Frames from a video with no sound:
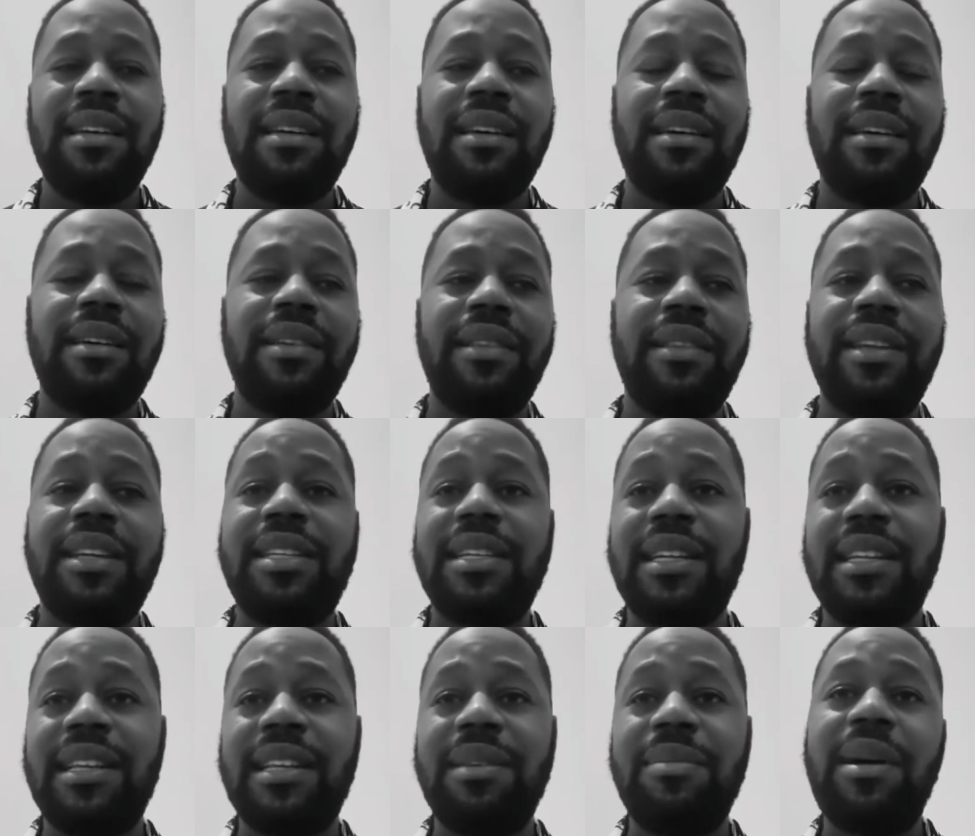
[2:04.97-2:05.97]
They
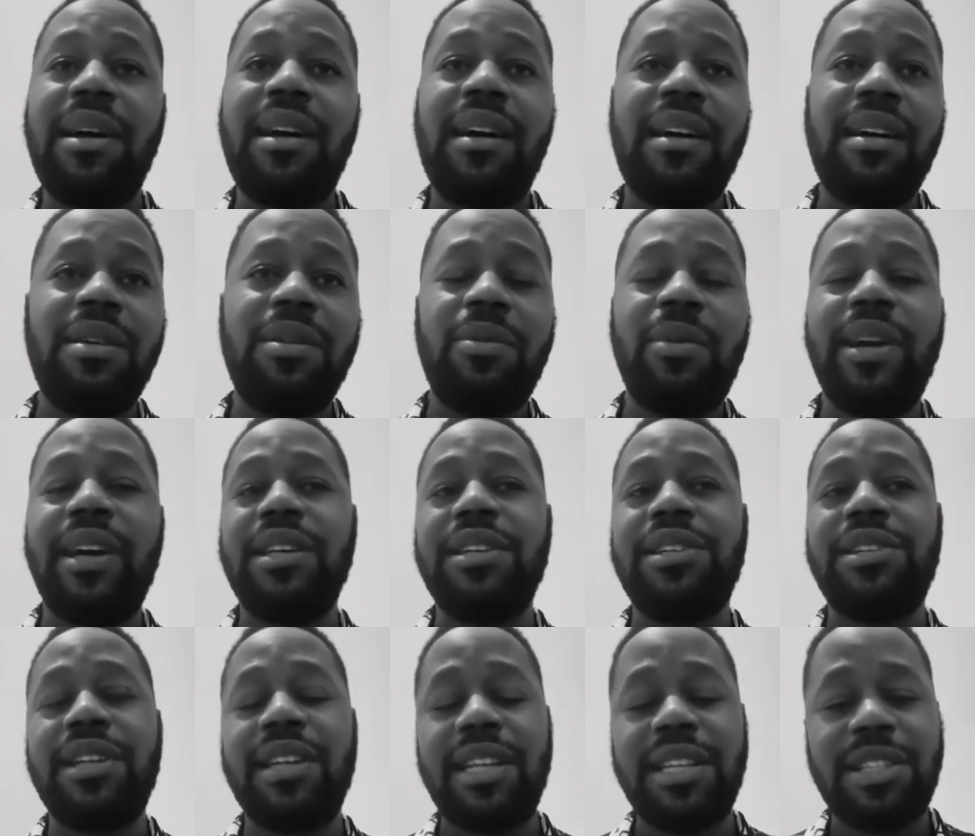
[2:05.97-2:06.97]
tell him, we
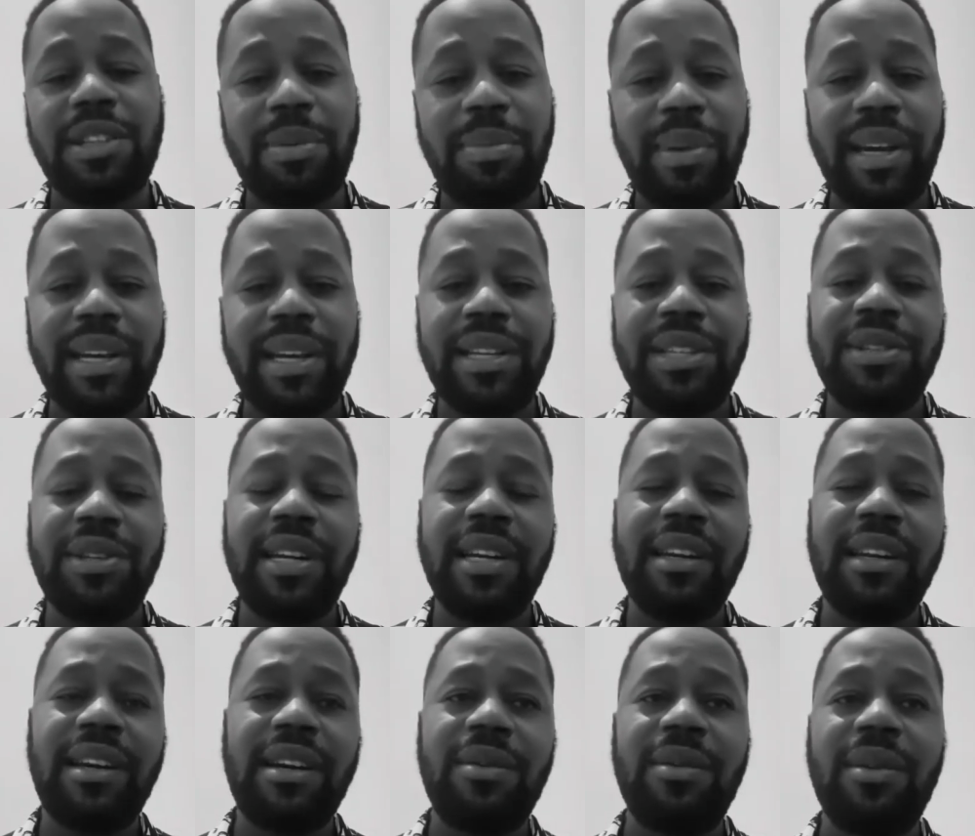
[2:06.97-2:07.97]
can't release your package right
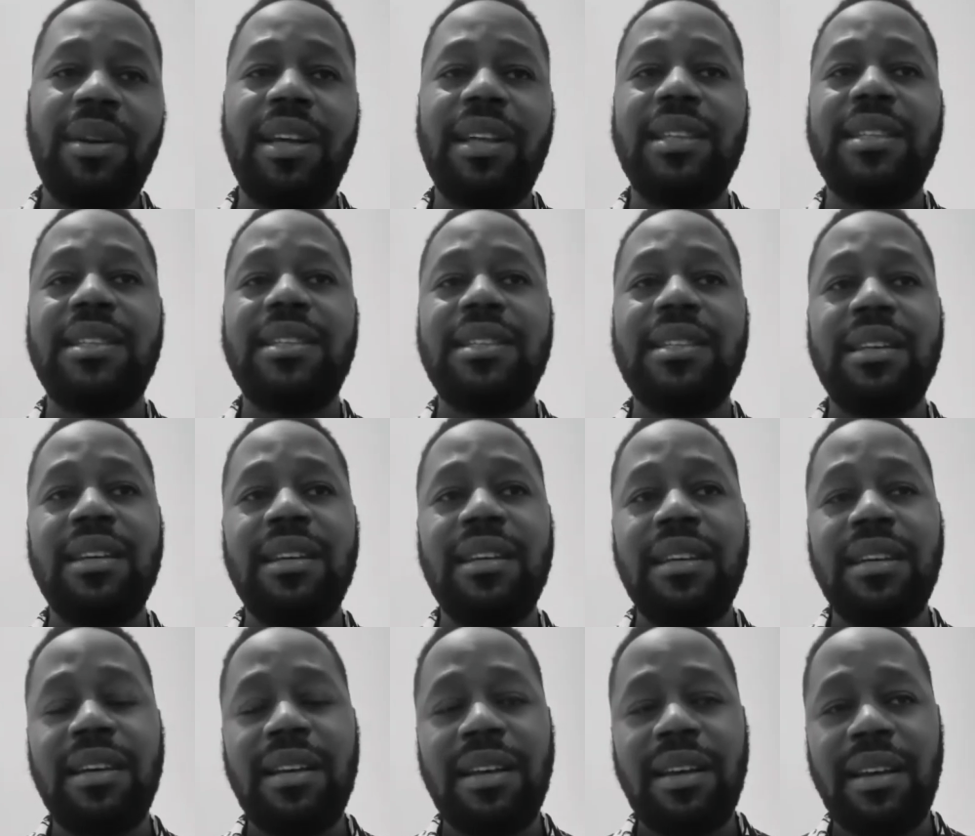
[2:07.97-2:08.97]
now. There's
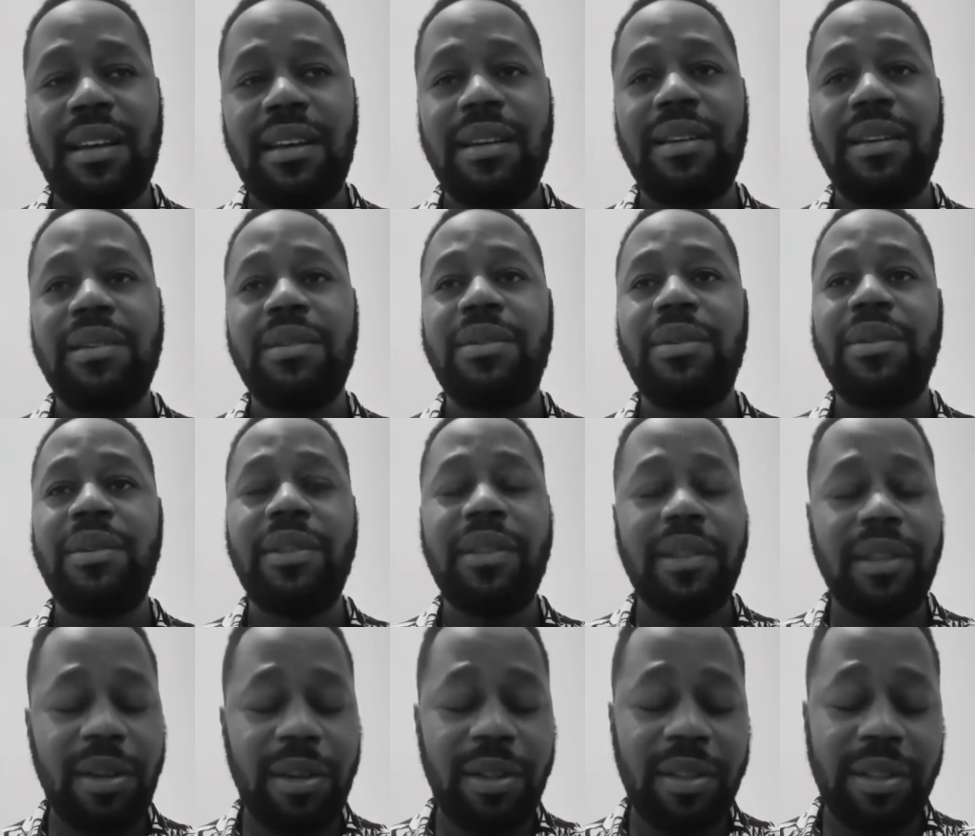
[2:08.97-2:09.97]

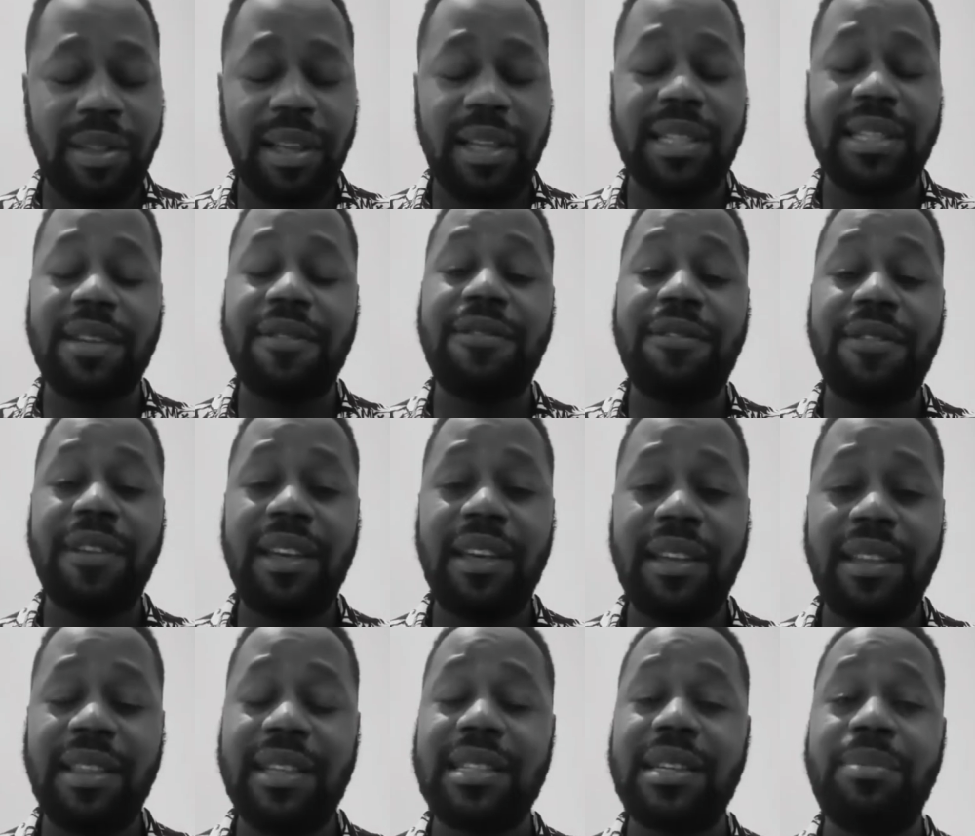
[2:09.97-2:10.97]
a fee,
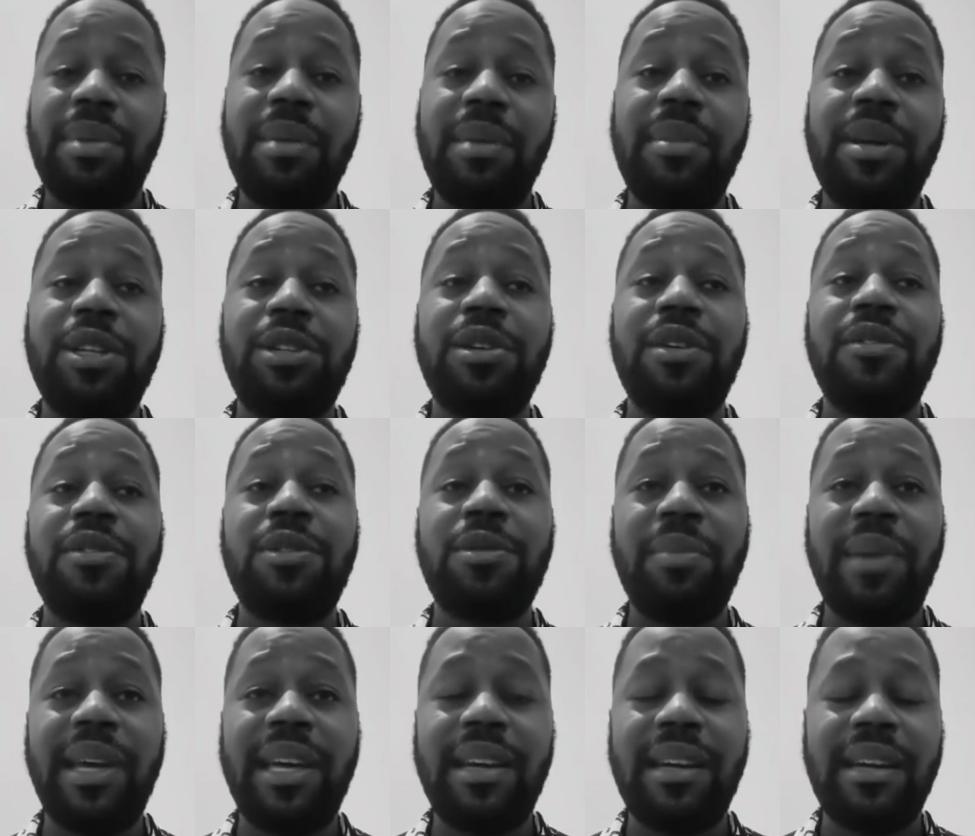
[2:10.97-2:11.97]
there's a payment you have to
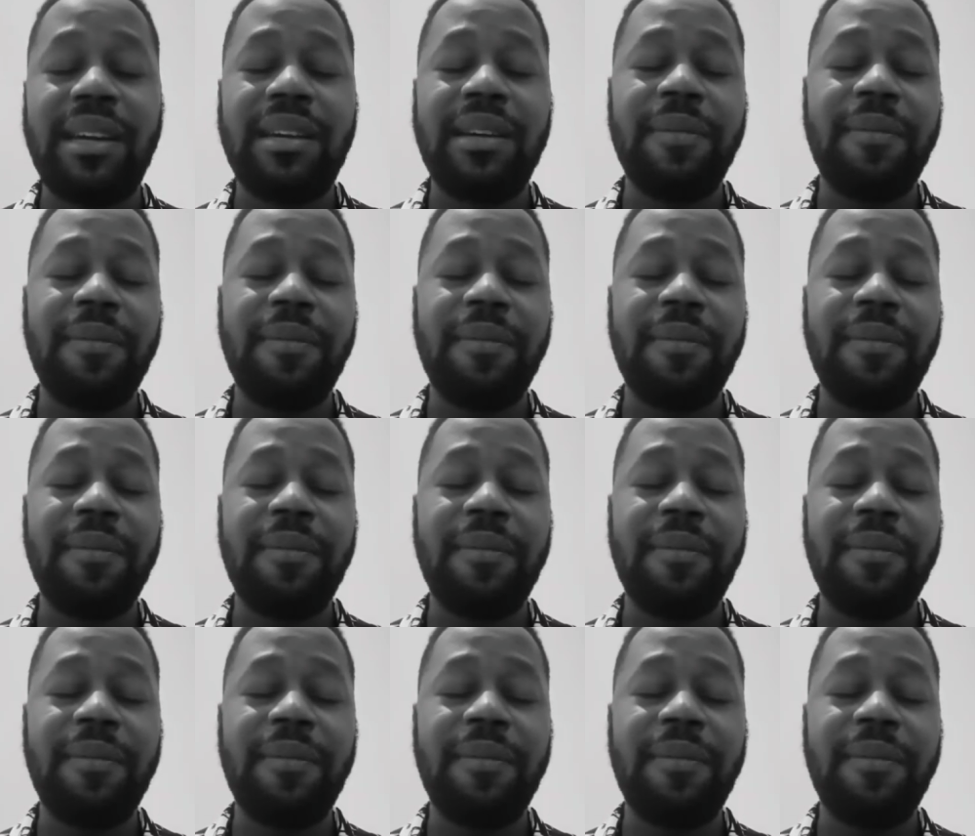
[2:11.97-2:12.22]
make.